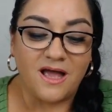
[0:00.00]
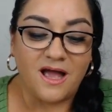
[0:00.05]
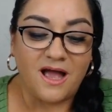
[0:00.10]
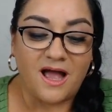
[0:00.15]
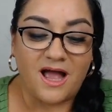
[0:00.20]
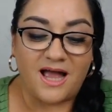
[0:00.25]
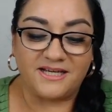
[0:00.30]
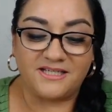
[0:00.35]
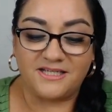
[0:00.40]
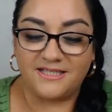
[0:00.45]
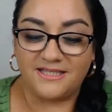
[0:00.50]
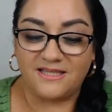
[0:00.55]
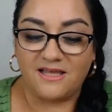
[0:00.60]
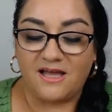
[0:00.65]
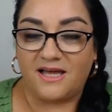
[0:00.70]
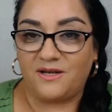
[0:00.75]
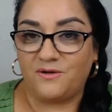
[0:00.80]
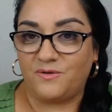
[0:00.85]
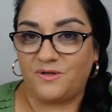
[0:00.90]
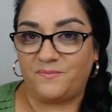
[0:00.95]
I just
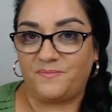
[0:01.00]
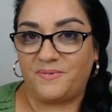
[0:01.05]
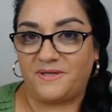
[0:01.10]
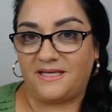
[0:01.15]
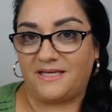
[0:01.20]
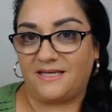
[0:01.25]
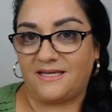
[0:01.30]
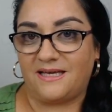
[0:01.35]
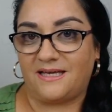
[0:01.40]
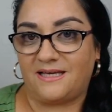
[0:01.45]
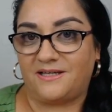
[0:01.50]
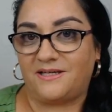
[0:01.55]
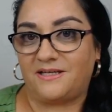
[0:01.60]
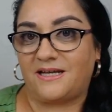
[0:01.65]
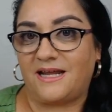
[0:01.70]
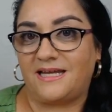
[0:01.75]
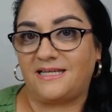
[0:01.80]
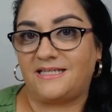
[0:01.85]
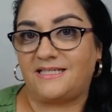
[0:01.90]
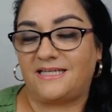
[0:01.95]
thought it would be a good
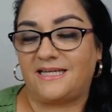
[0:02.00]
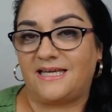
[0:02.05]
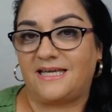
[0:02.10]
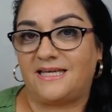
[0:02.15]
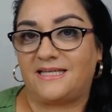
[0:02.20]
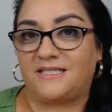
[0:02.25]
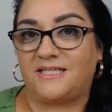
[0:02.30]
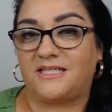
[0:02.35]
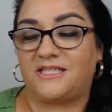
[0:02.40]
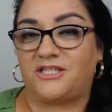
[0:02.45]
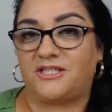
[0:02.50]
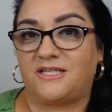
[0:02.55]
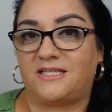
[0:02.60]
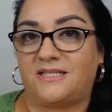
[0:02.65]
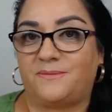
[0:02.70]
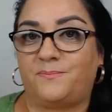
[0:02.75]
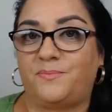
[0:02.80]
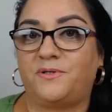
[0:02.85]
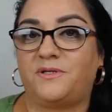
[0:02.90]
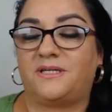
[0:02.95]
idea to
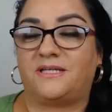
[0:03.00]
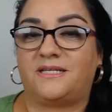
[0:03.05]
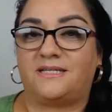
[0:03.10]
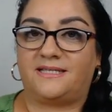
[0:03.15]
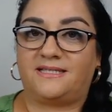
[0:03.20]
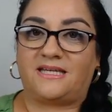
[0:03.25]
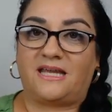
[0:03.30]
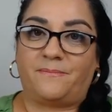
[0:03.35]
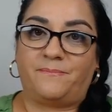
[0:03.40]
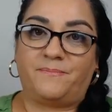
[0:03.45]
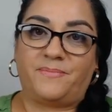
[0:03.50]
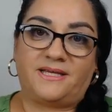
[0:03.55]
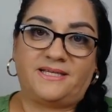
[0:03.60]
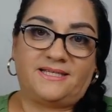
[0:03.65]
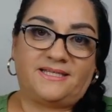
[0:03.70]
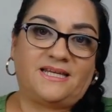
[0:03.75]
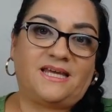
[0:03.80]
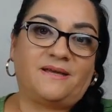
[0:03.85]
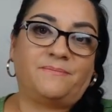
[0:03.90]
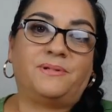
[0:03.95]
just put a
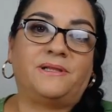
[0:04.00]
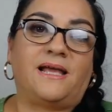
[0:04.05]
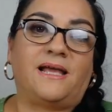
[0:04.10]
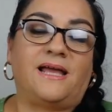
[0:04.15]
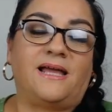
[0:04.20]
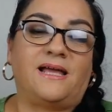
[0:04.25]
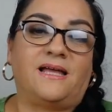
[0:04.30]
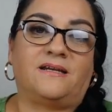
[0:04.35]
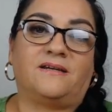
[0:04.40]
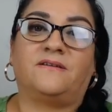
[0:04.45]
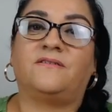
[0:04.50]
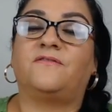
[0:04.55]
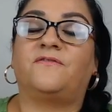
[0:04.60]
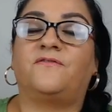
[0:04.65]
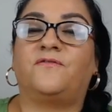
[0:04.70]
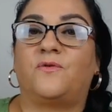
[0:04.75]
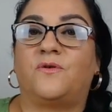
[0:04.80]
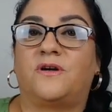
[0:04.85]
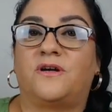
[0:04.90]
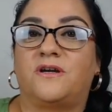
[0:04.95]
step-by-step plan
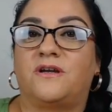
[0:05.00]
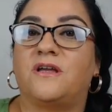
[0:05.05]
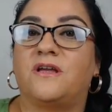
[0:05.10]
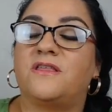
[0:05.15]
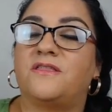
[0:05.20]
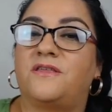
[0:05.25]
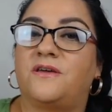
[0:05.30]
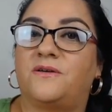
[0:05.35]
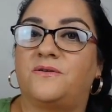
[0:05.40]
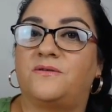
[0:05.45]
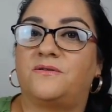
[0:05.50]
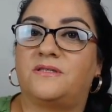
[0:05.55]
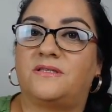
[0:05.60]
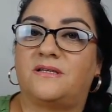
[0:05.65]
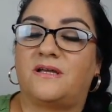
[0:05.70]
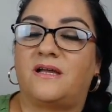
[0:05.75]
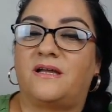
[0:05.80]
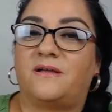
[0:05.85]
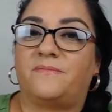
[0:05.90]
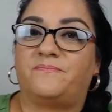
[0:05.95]
for those
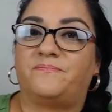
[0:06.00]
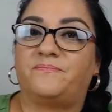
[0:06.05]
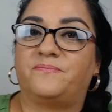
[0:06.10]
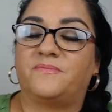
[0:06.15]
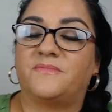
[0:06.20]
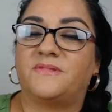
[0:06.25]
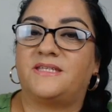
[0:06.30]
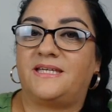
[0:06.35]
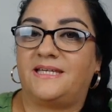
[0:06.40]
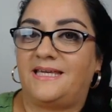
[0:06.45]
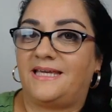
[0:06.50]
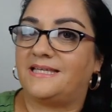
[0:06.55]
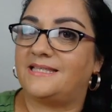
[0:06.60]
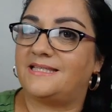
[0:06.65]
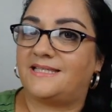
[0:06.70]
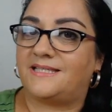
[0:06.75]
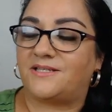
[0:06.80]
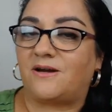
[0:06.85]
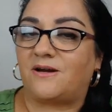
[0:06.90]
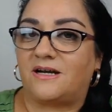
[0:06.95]
to get
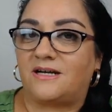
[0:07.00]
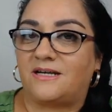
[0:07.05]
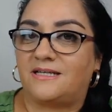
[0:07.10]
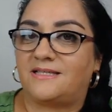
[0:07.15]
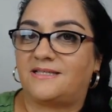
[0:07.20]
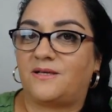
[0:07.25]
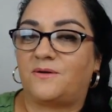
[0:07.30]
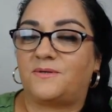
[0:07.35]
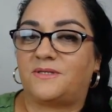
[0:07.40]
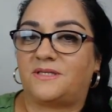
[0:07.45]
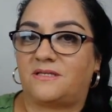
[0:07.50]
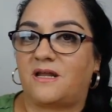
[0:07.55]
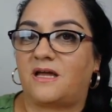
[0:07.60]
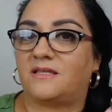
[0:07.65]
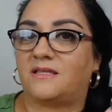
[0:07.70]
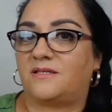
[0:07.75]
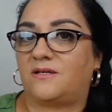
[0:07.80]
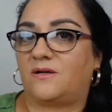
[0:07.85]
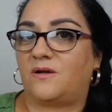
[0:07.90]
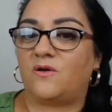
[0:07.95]
started, so it's
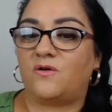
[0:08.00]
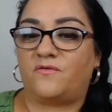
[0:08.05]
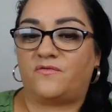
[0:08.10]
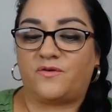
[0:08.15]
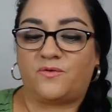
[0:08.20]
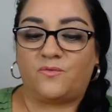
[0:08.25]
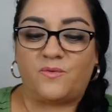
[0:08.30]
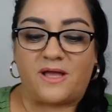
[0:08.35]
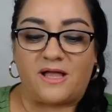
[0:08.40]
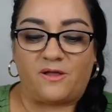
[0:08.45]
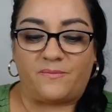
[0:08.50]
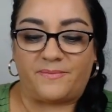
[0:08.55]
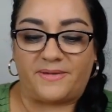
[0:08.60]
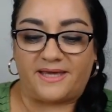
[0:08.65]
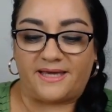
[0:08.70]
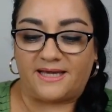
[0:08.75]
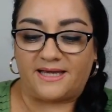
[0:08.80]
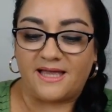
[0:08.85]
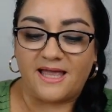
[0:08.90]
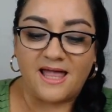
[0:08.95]
not so overwhelming.